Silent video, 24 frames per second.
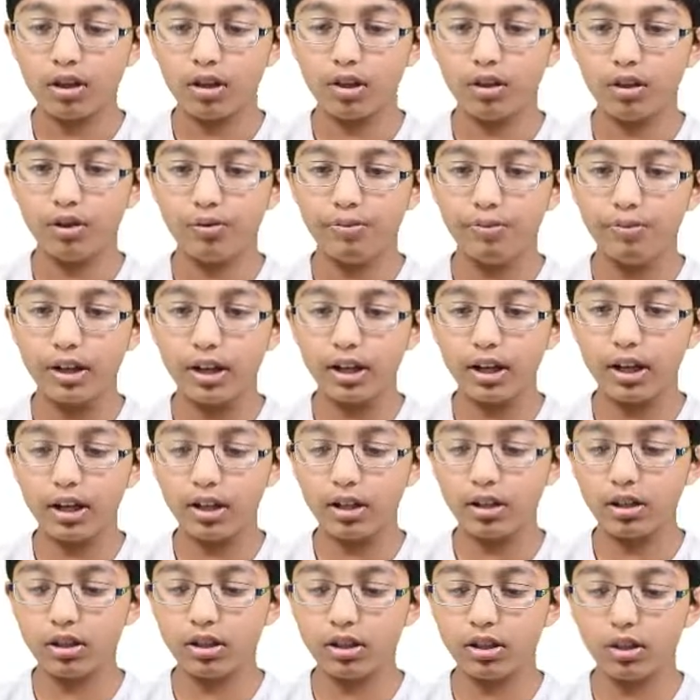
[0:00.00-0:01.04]
close
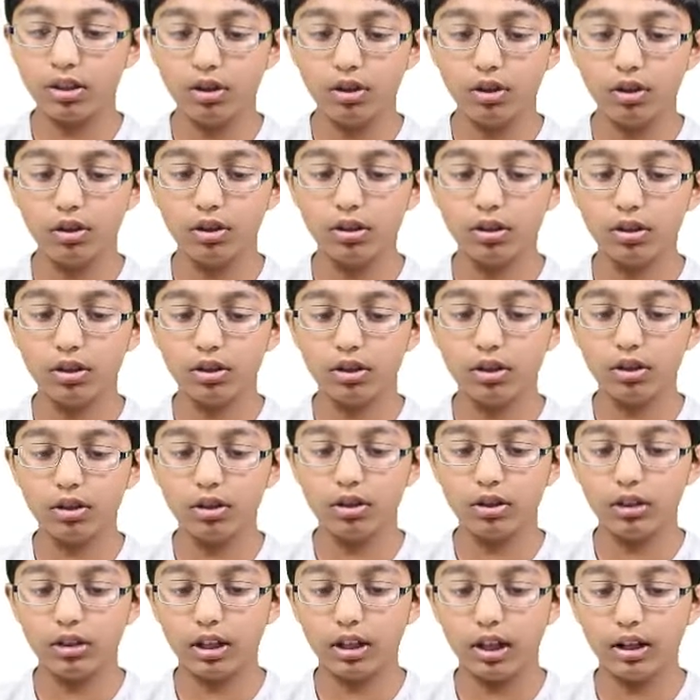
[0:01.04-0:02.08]
brackets, dot
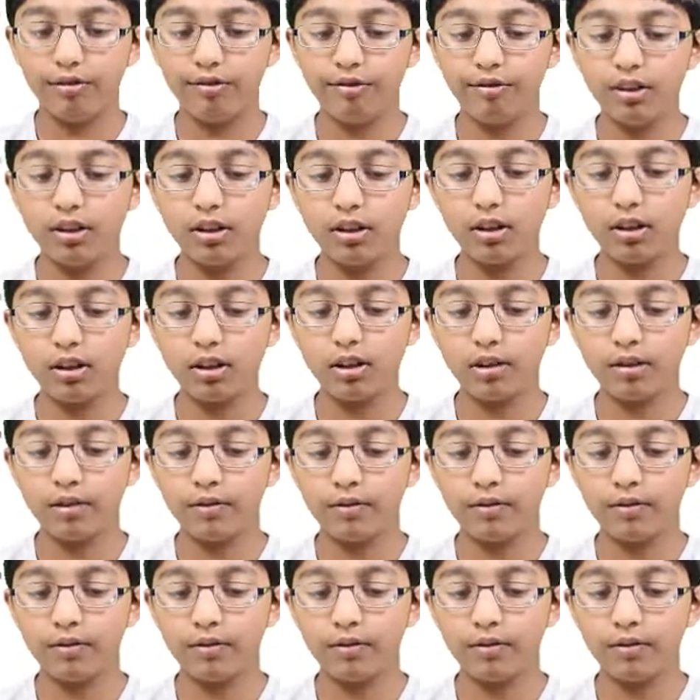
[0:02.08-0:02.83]
zfill,